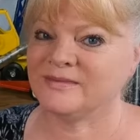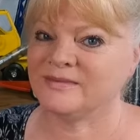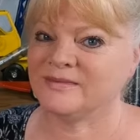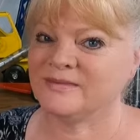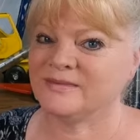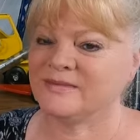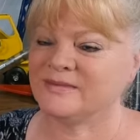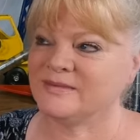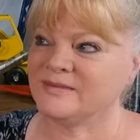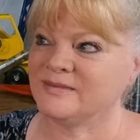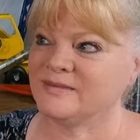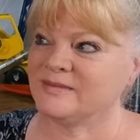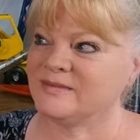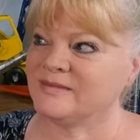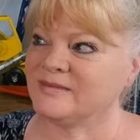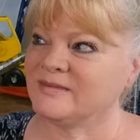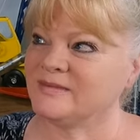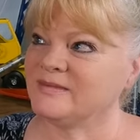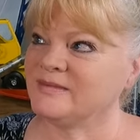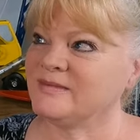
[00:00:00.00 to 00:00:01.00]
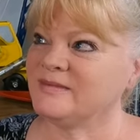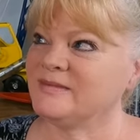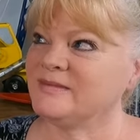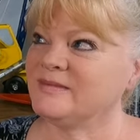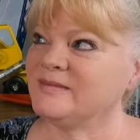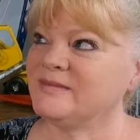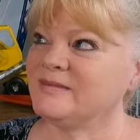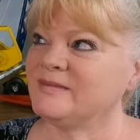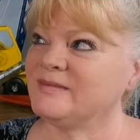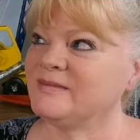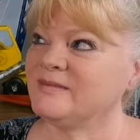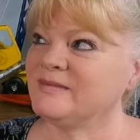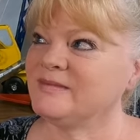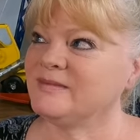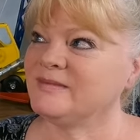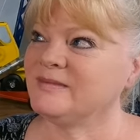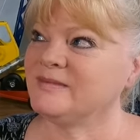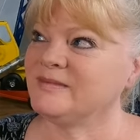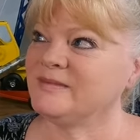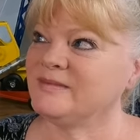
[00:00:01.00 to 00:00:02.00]

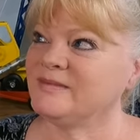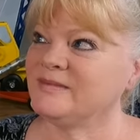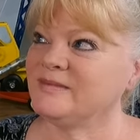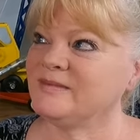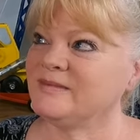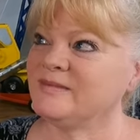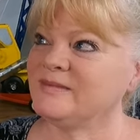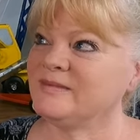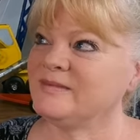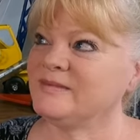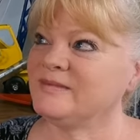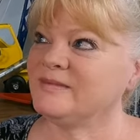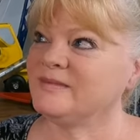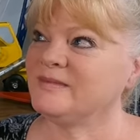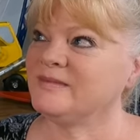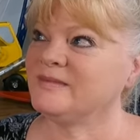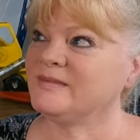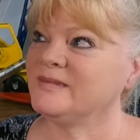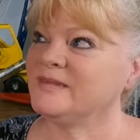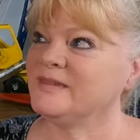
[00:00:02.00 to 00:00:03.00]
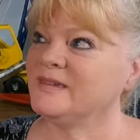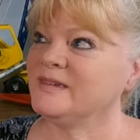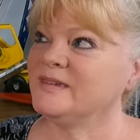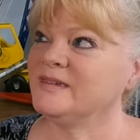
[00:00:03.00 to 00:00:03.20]
The person shown says nothing.